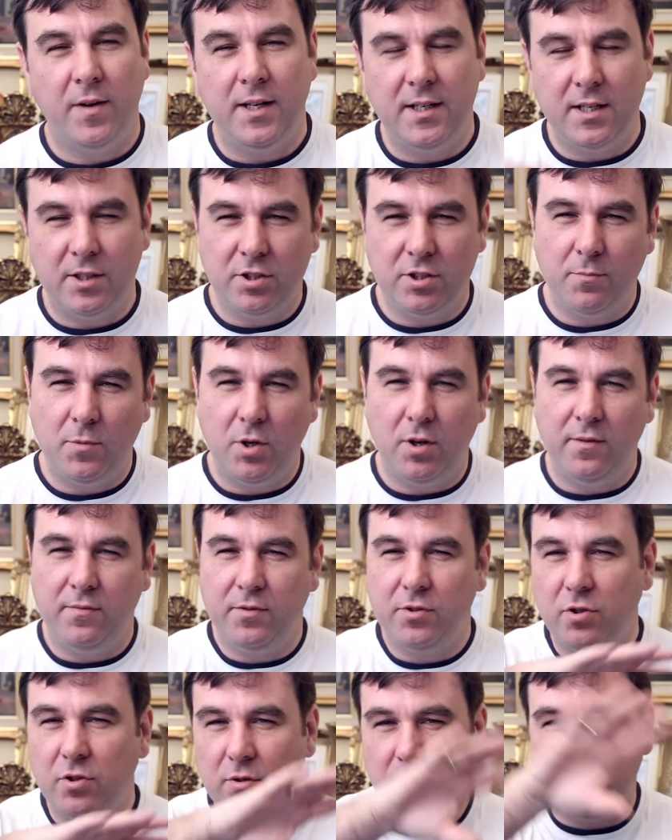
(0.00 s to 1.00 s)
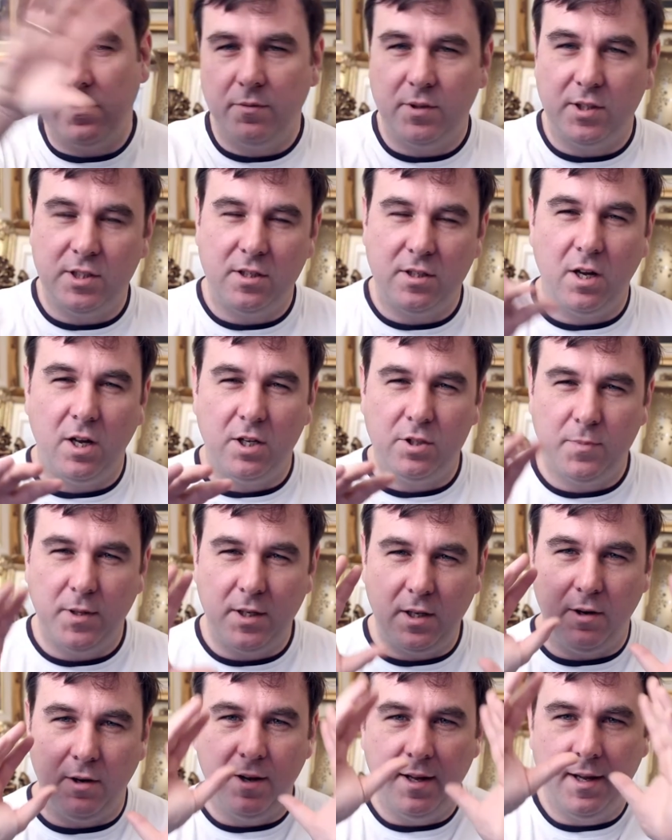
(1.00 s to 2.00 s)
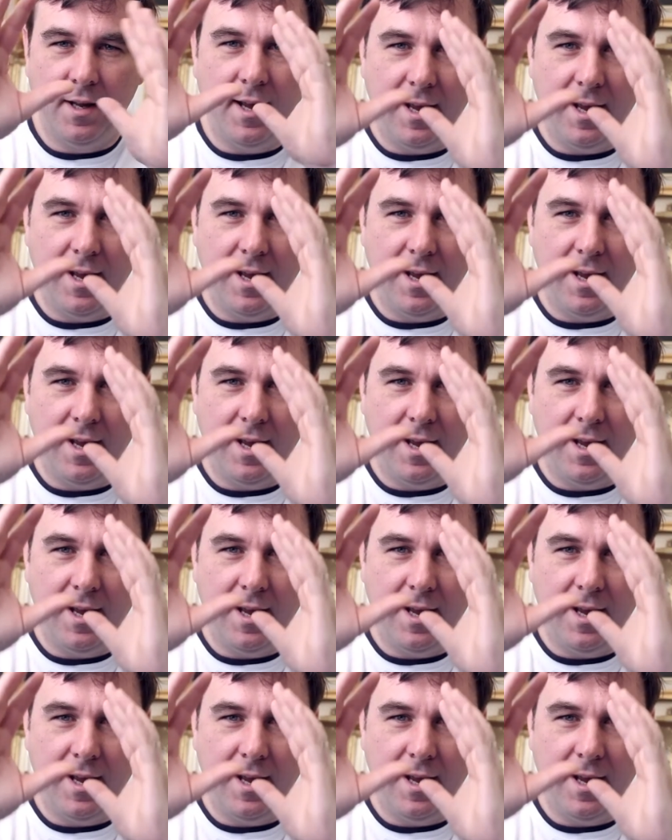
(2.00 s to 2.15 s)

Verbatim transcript: He does some night photography with stars, but you know